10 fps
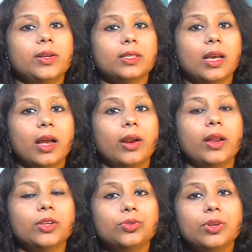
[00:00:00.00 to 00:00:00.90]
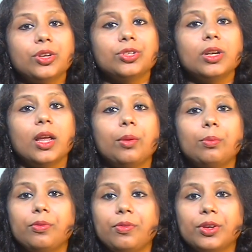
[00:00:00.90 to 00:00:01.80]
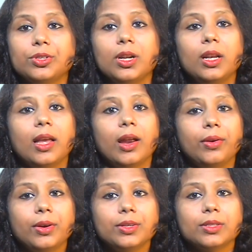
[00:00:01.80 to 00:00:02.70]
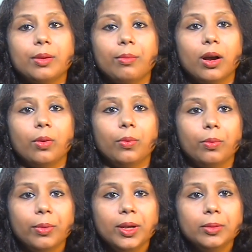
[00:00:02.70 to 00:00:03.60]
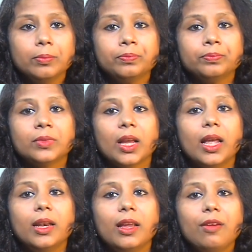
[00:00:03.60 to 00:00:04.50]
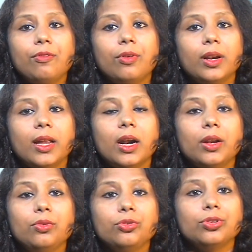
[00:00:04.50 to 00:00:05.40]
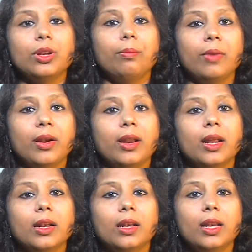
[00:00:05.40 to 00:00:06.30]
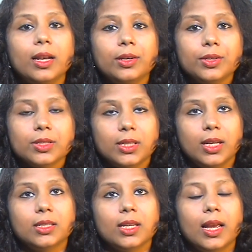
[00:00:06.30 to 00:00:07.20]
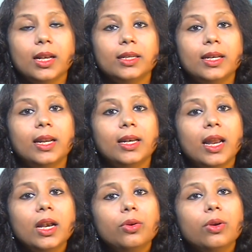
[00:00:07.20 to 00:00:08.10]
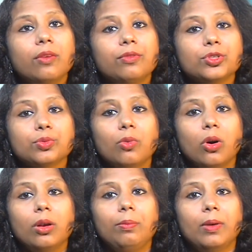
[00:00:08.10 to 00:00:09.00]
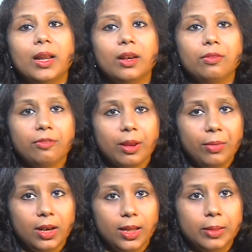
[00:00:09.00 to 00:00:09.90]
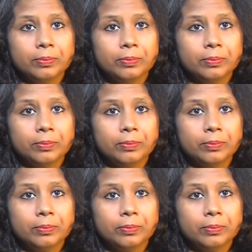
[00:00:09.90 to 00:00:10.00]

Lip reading: is higher education and professional careers among women, and therefore they are usually married at a later stage and they tend to have a small planned family.